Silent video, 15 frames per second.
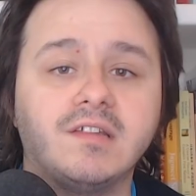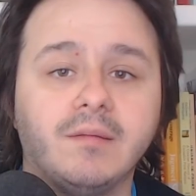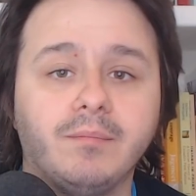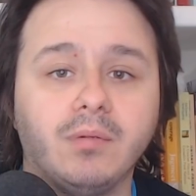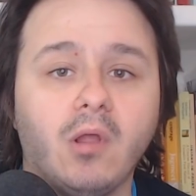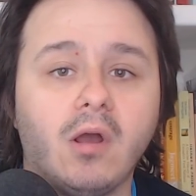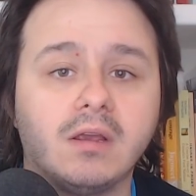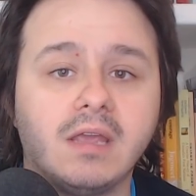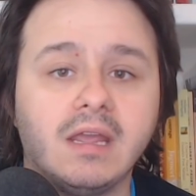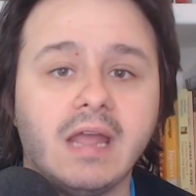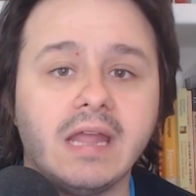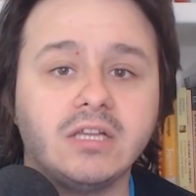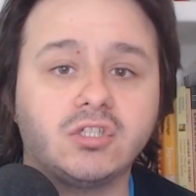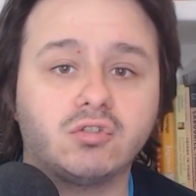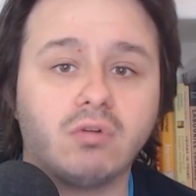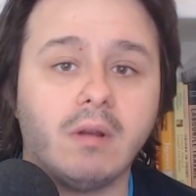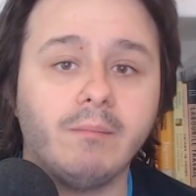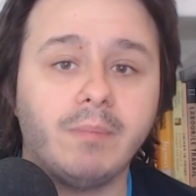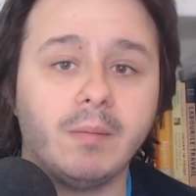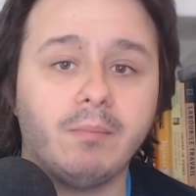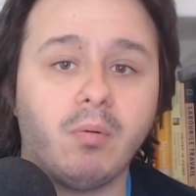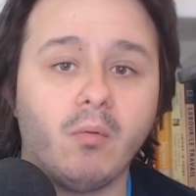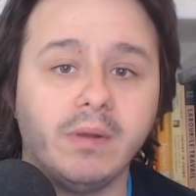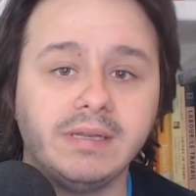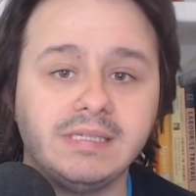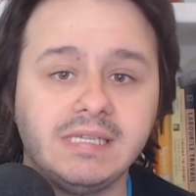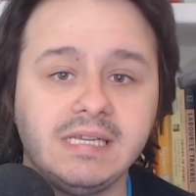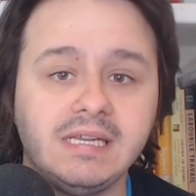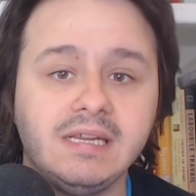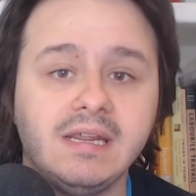to blocking a Trump
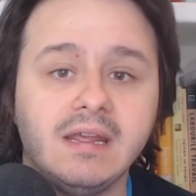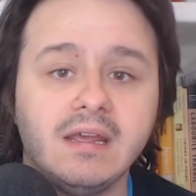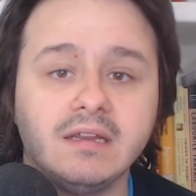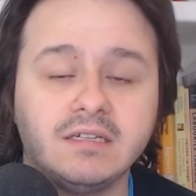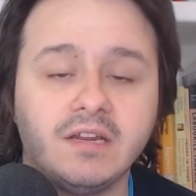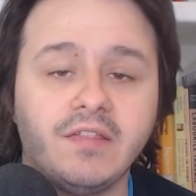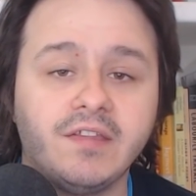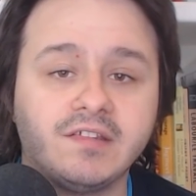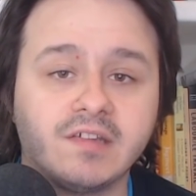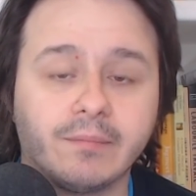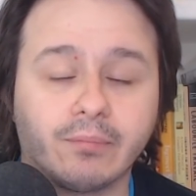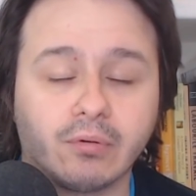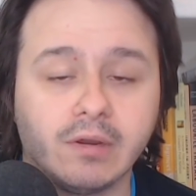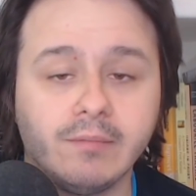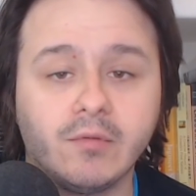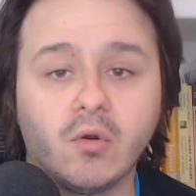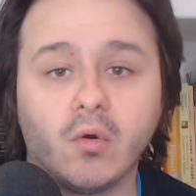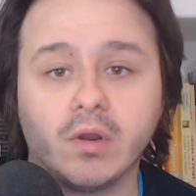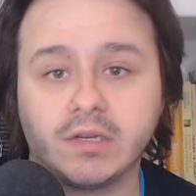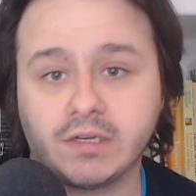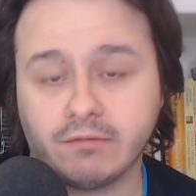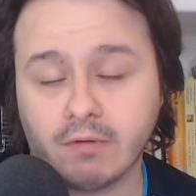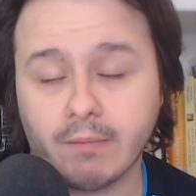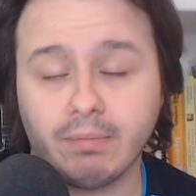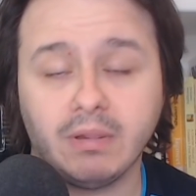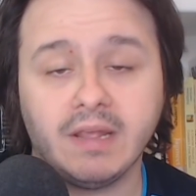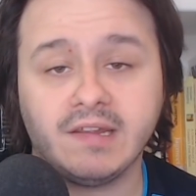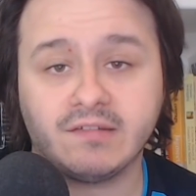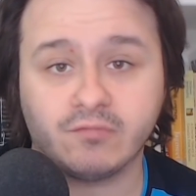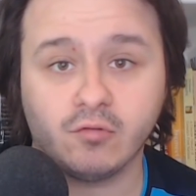appointee to the Supreme Court to
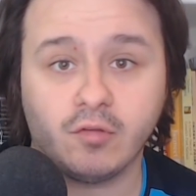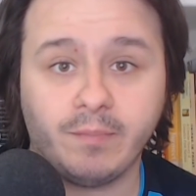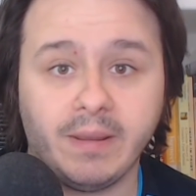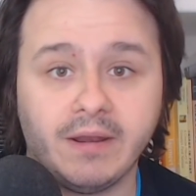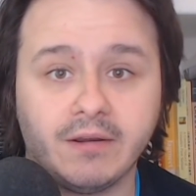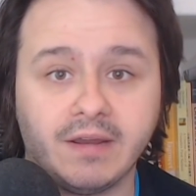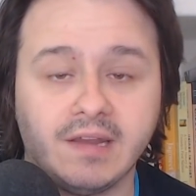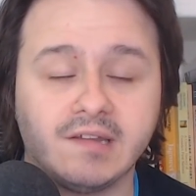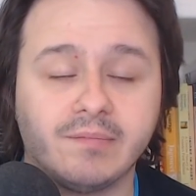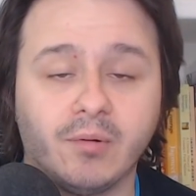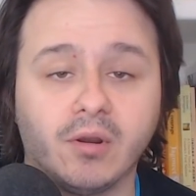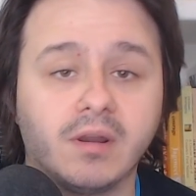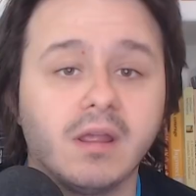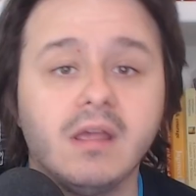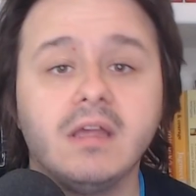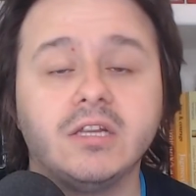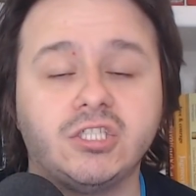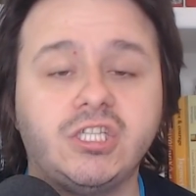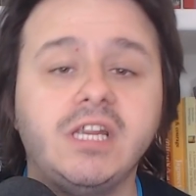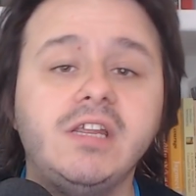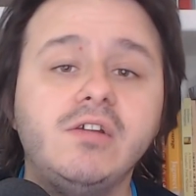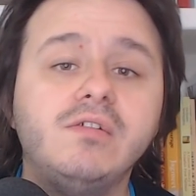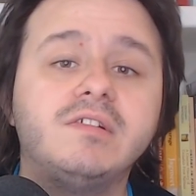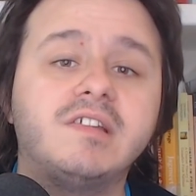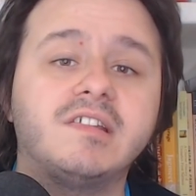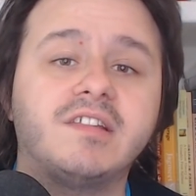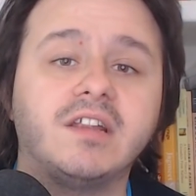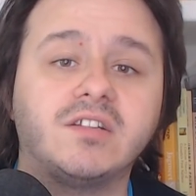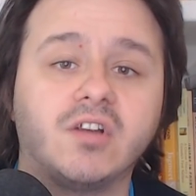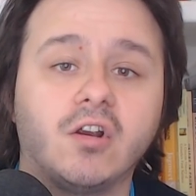replace Ruth Bader Ginsburg. She uses
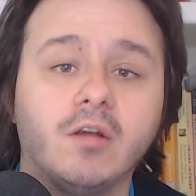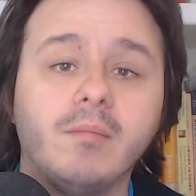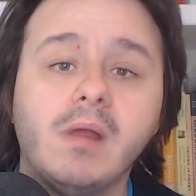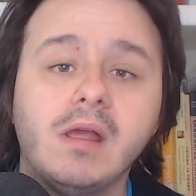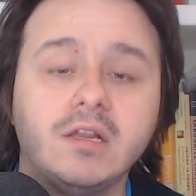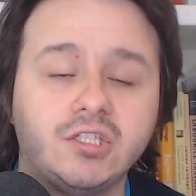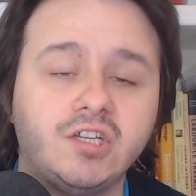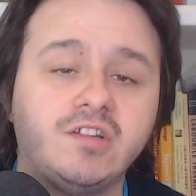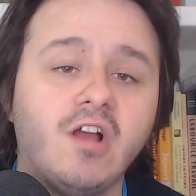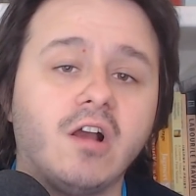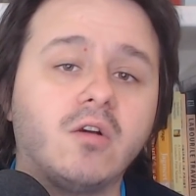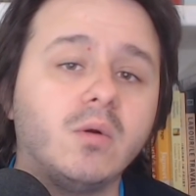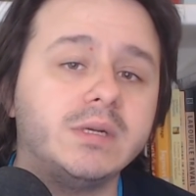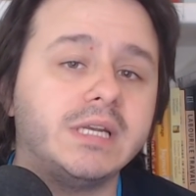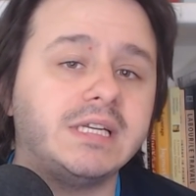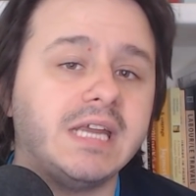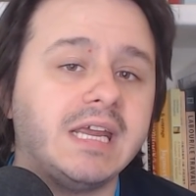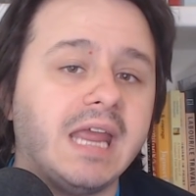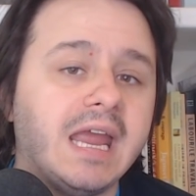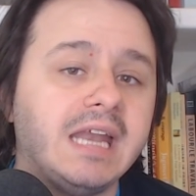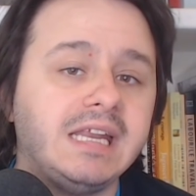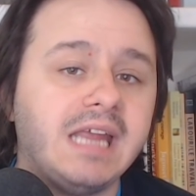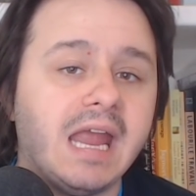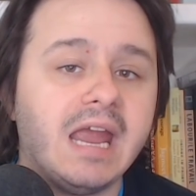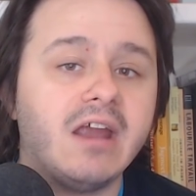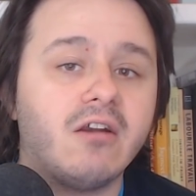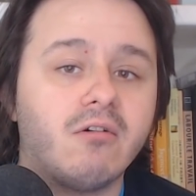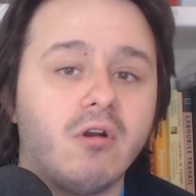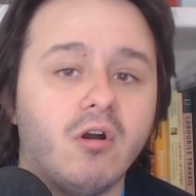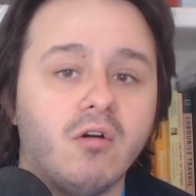the term, she's not going to take any
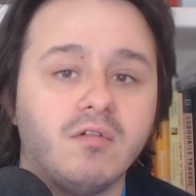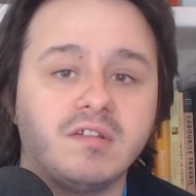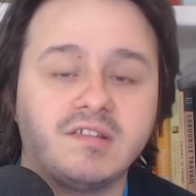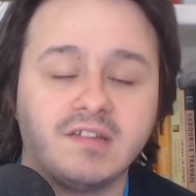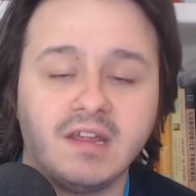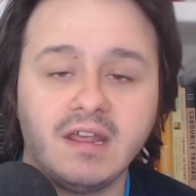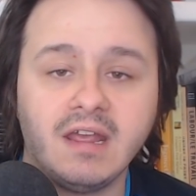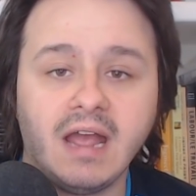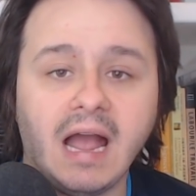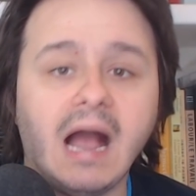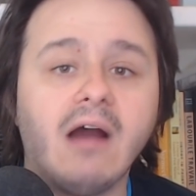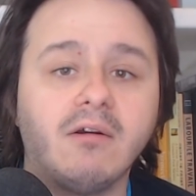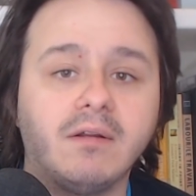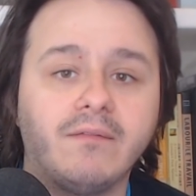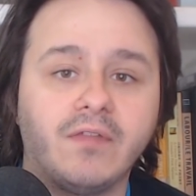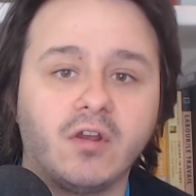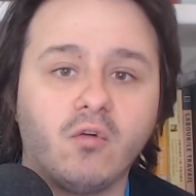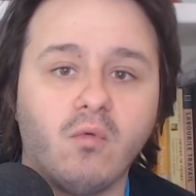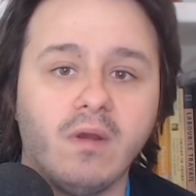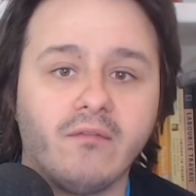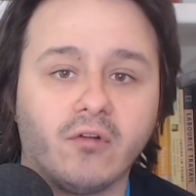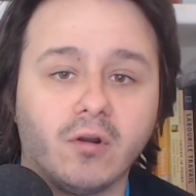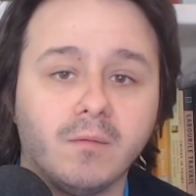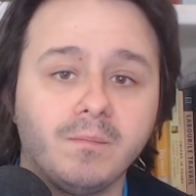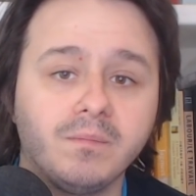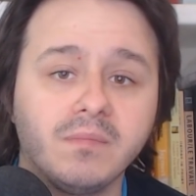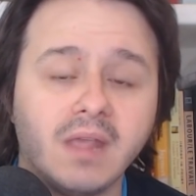arrows out of the quiver.